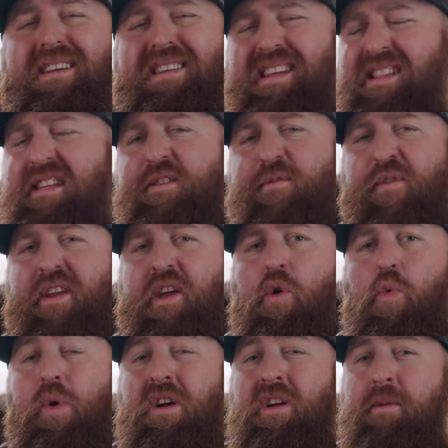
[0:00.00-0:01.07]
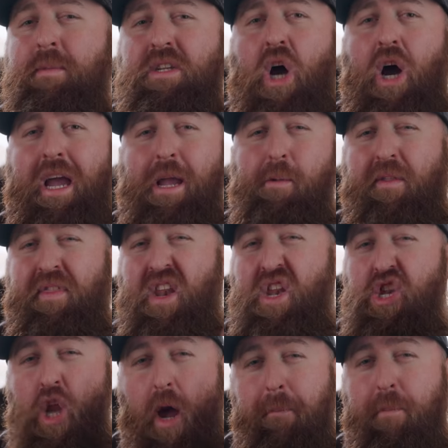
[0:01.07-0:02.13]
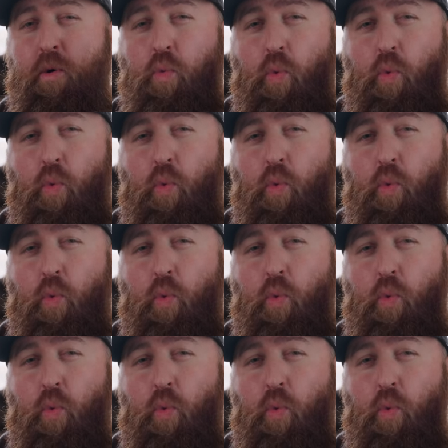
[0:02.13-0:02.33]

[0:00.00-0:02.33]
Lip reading: And in this video, we're going to be talking about the number